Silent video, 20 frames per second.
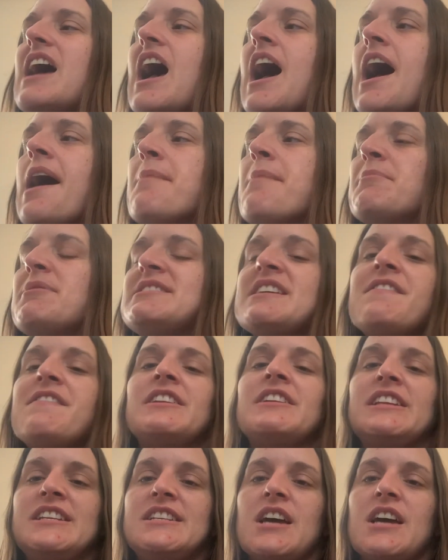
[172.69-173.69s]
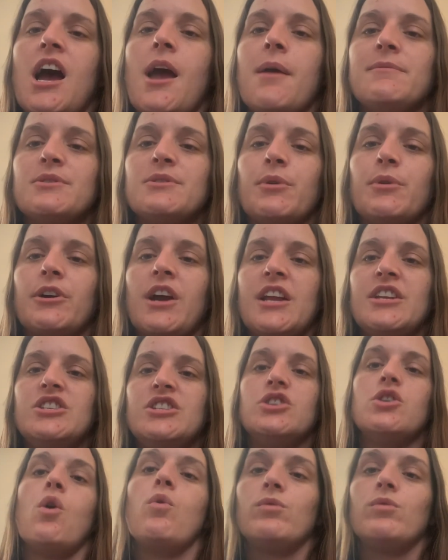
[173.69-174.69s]
but definitely times where I
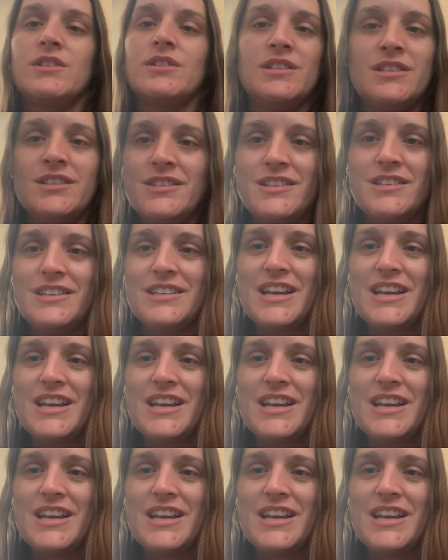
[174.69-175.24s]
don't